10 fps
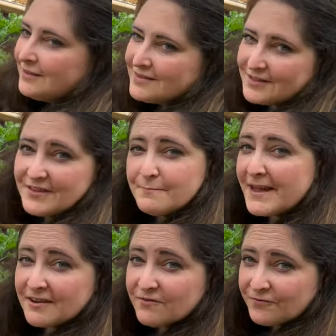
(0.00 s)
So this bed
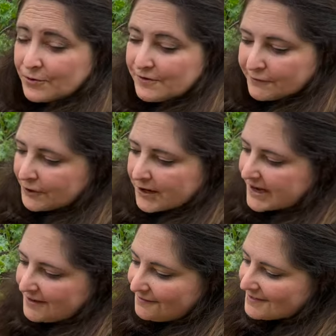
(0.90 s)
is full of
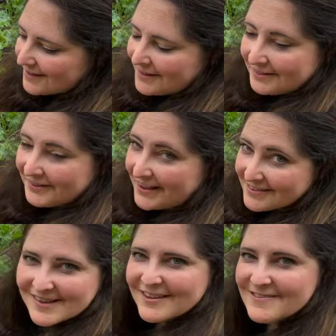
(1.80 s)
greens, lots
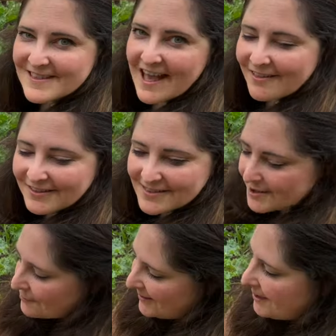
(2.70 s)
of good salads that
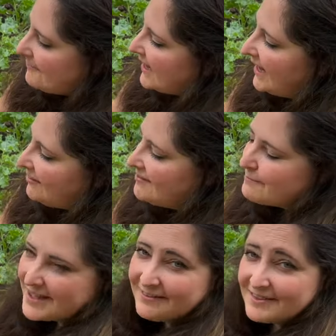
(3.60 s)
will be coming out of this
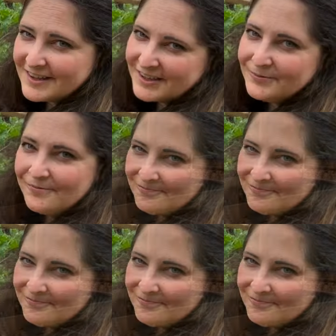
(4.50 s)
bed soon.